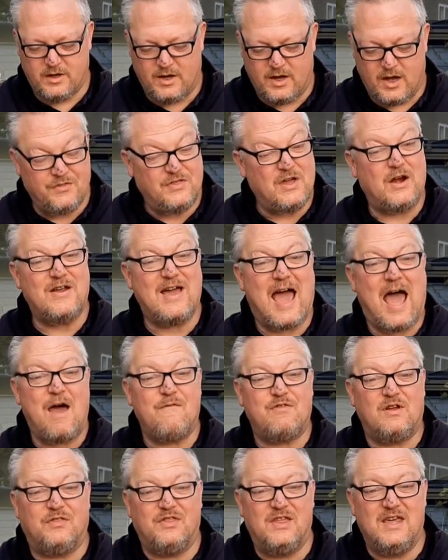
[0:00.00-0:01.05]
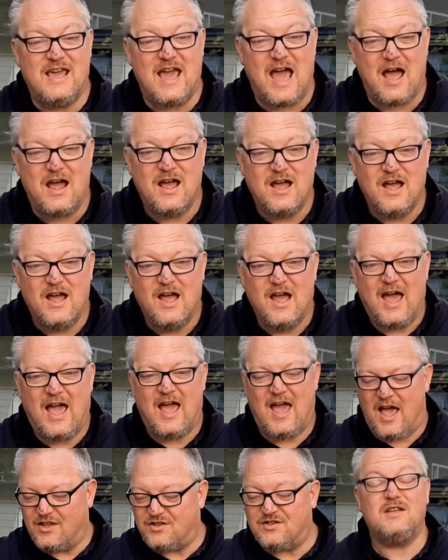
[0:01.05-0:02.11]
And there you have it.
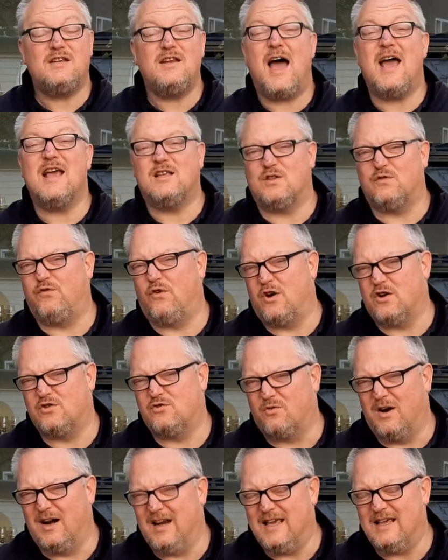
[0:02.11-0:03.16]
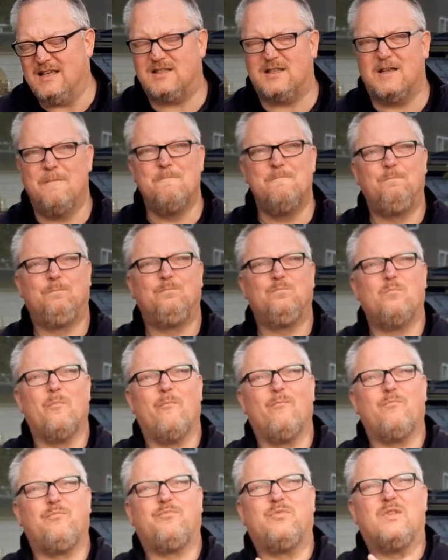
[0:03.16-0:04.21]
It's a nice first release.
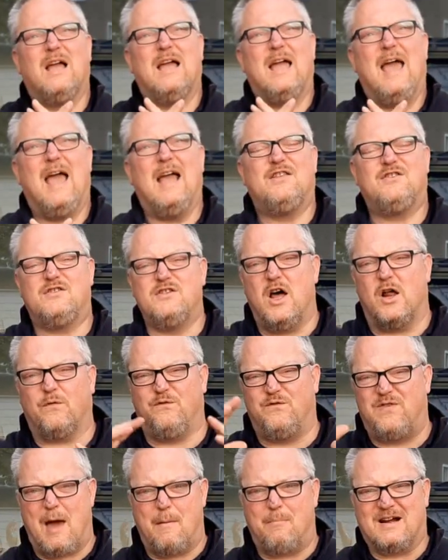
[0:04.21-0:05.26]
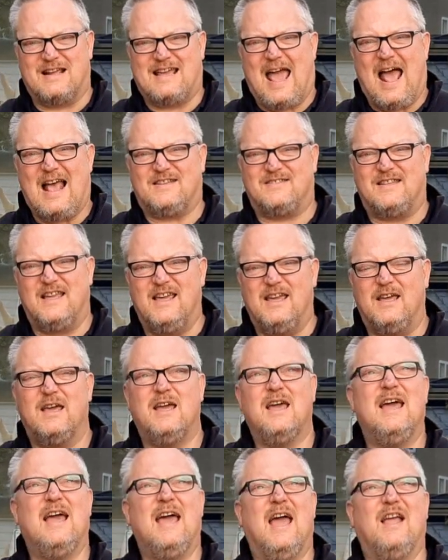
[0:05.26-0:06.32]
It's not flabbergasting.
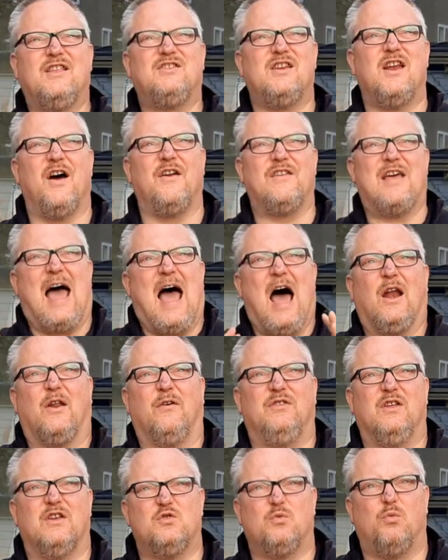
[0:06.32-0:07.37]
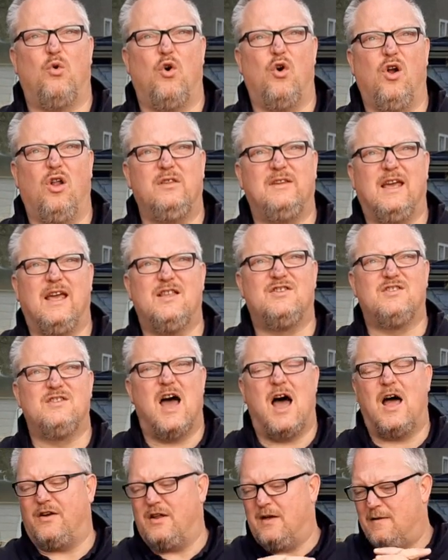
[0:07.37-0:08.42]
It's not out of this world. It's
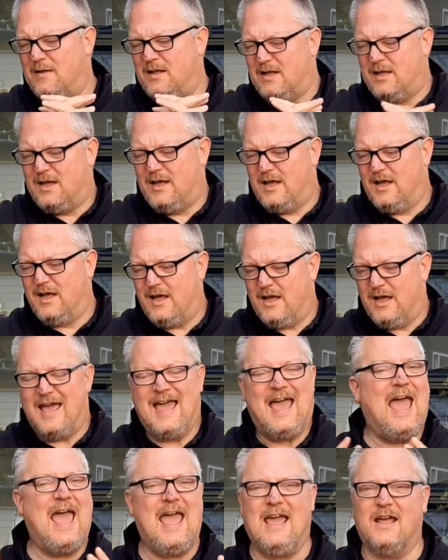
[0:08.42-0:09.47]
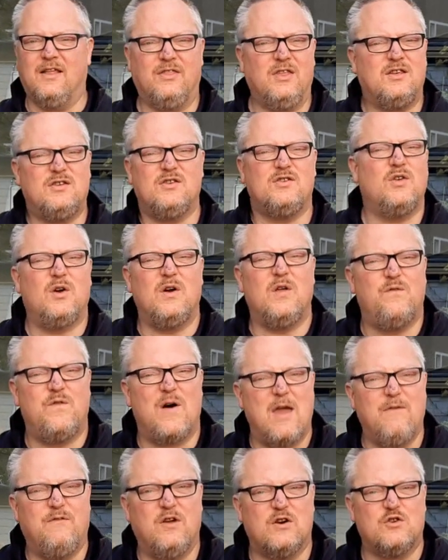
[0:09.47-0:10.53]
not, hey, this is only
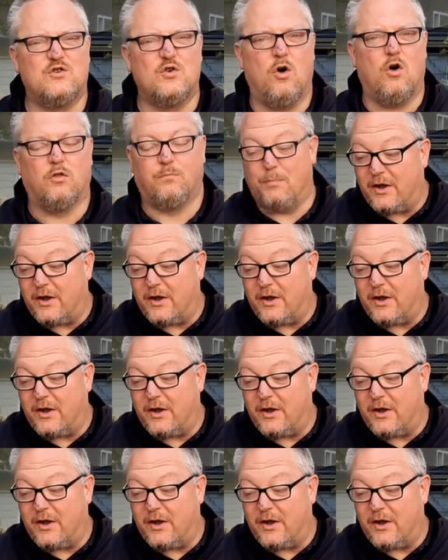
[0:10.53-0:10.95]
5 years old.